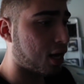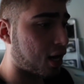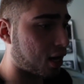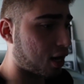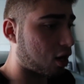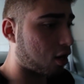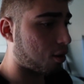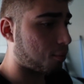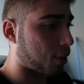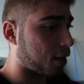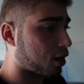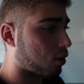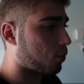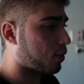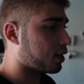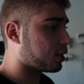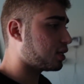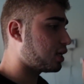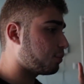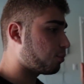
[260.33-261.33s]
I don't
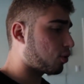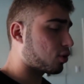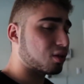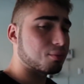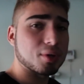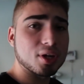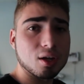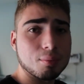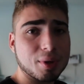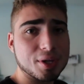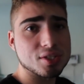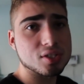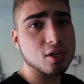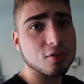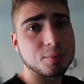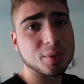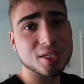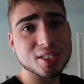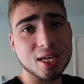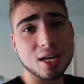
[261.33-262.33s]
wanna keep all the money to
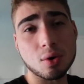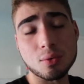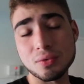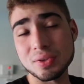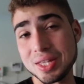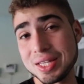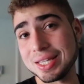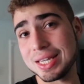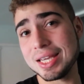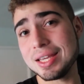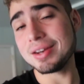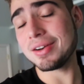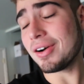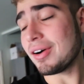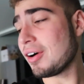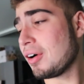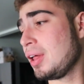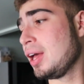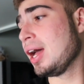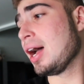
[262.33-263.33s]
myself because I don't really need it
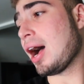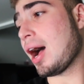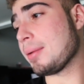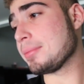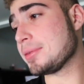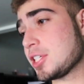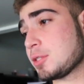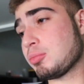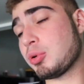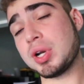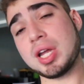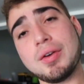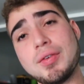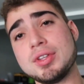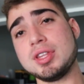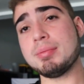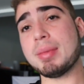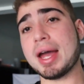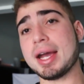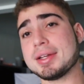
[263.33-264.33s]
all. I'm just putting
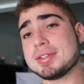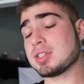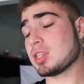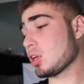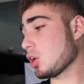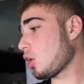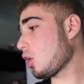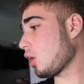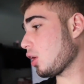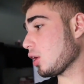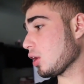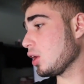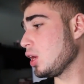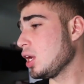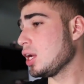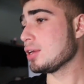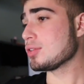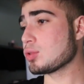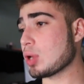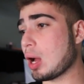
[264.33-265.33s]
everything back into the car.
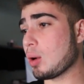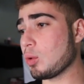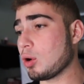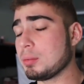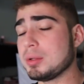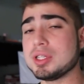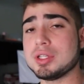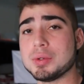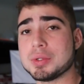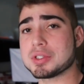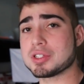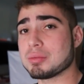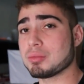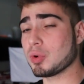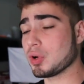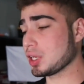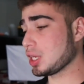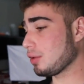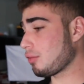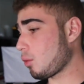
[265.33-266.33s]
So I will be doing some
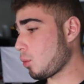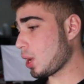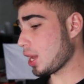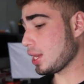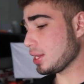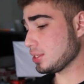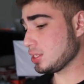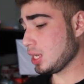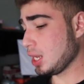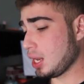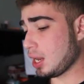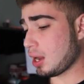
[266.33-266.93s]
more giveaways.